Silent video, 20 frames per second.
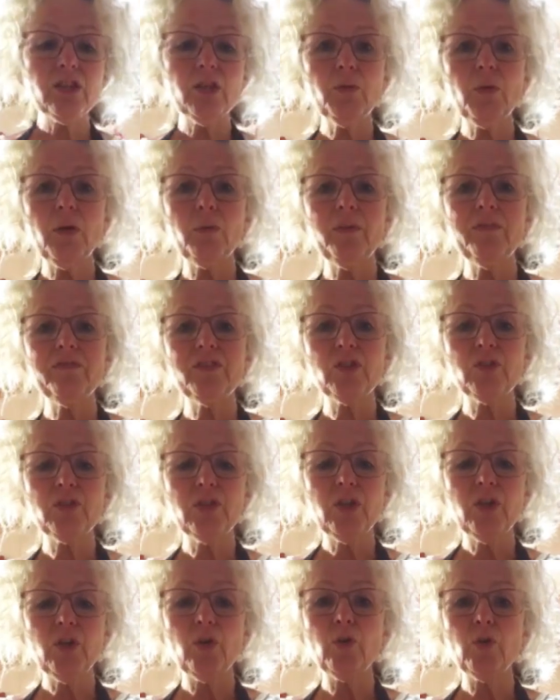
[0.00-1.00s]
do what we've
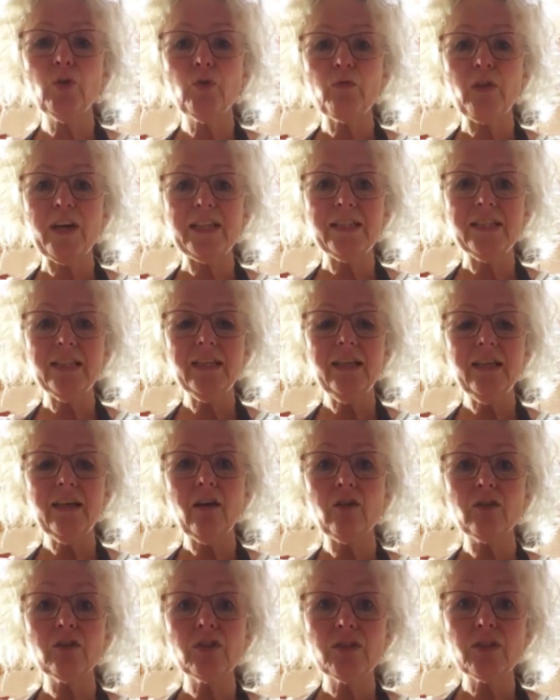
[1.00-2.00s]
done already
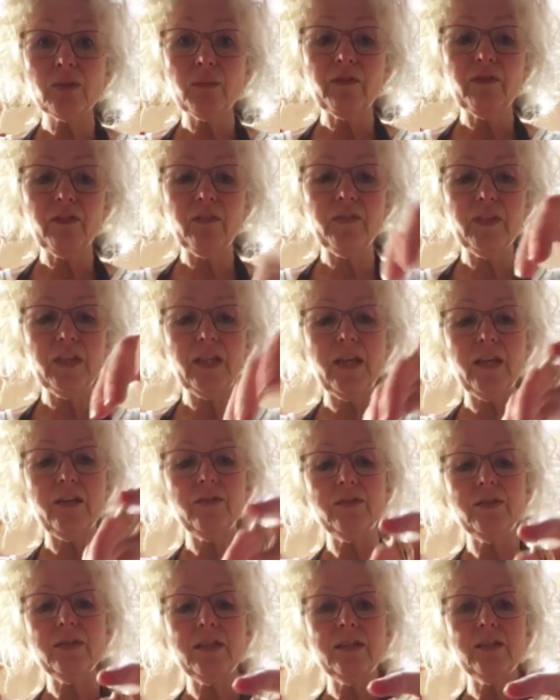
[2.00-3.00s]
on some of the
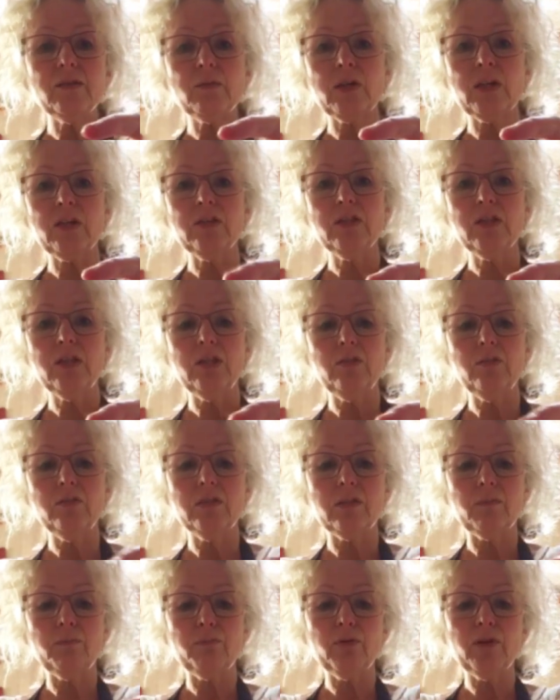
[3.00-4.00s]
videos, is we're going to use
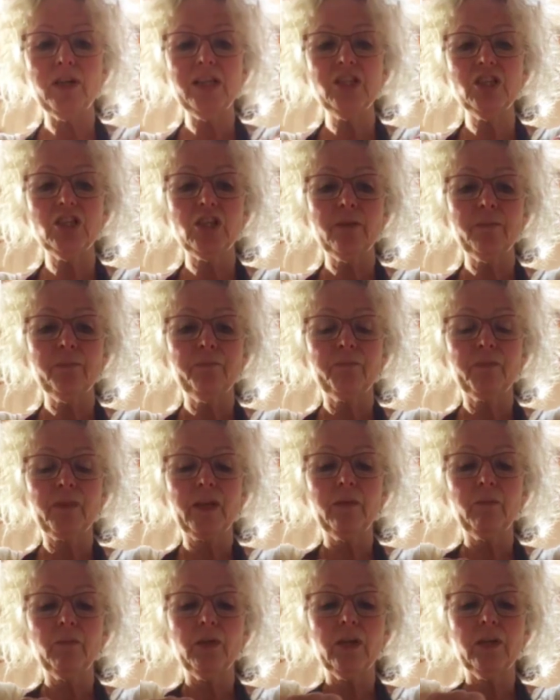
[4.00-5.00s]
the bridge
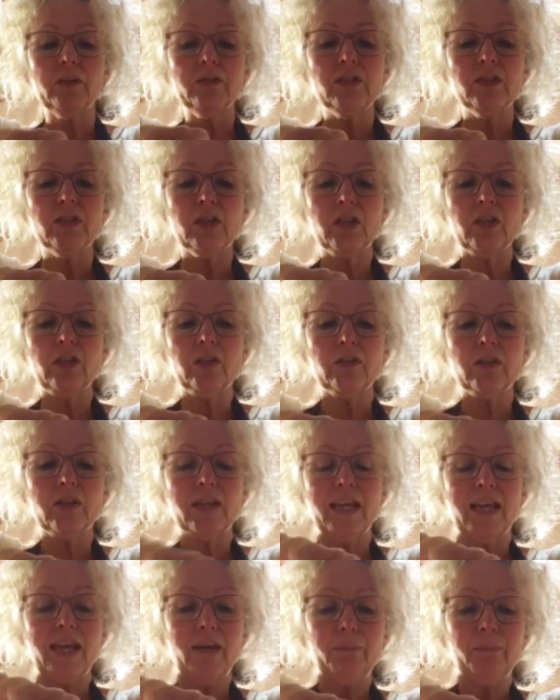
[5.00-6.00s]
and we're going to cut
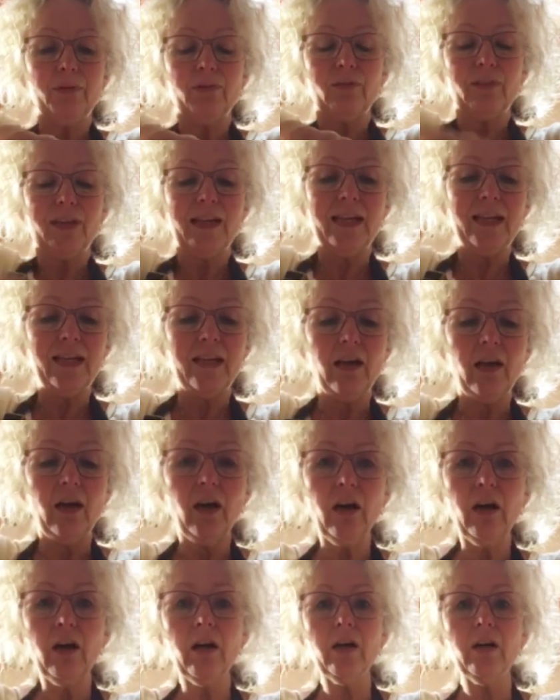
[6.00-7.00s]
the apple in
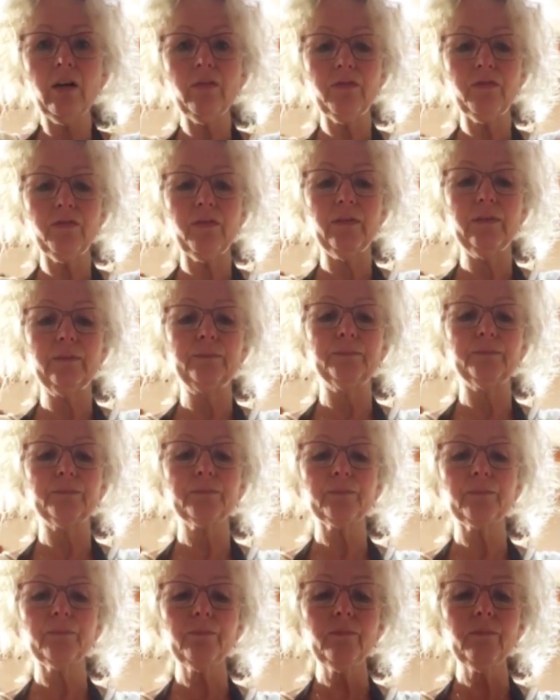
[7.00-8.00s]
half,
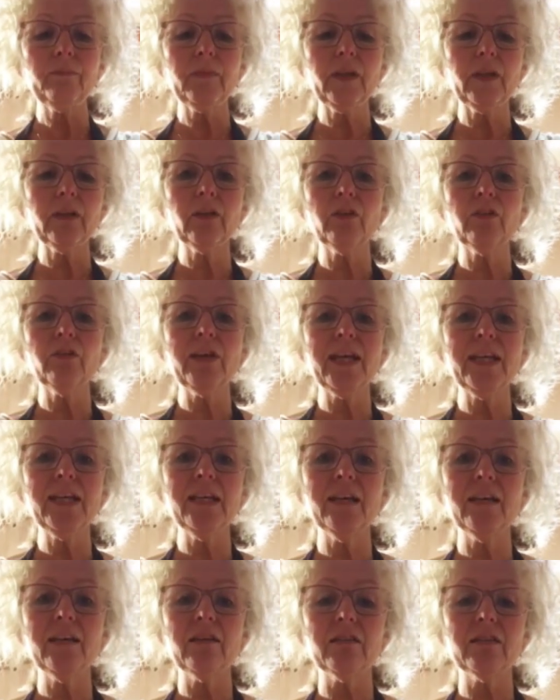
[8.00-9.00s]

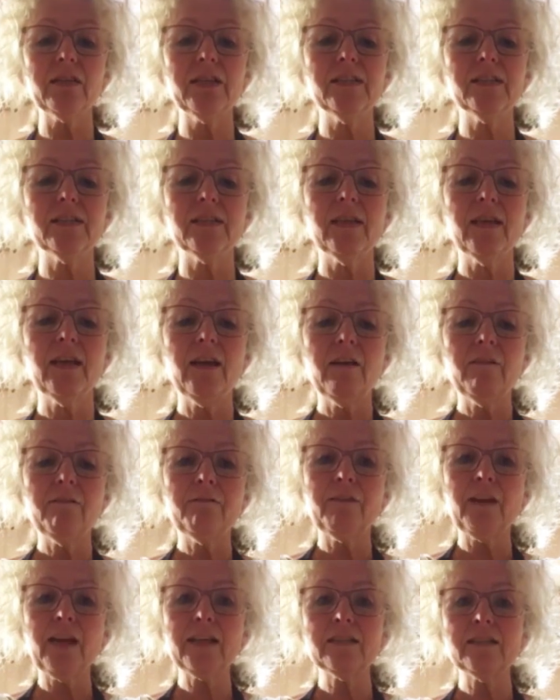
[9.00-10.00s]
create a nice
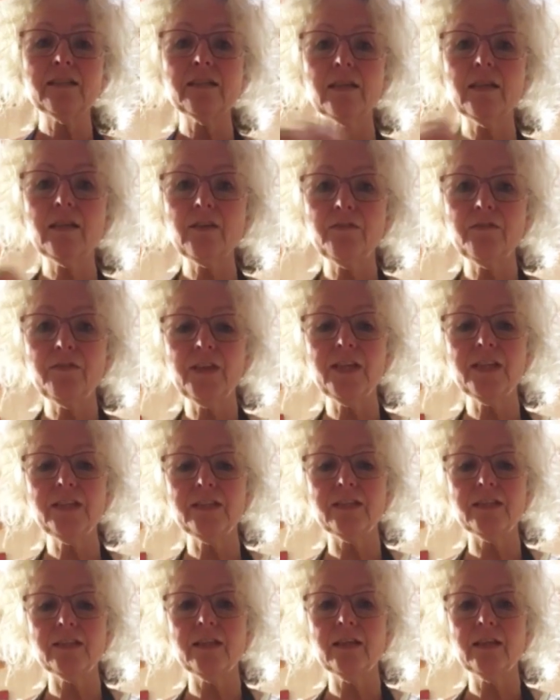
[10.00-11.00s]
flat
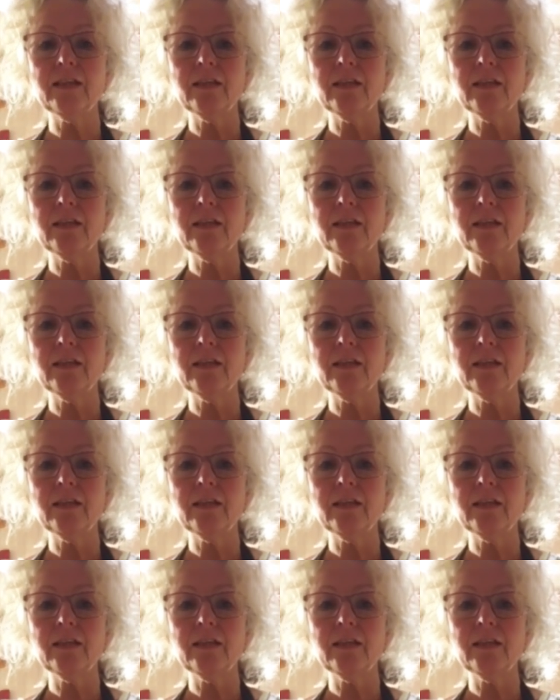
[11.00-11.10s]
surface,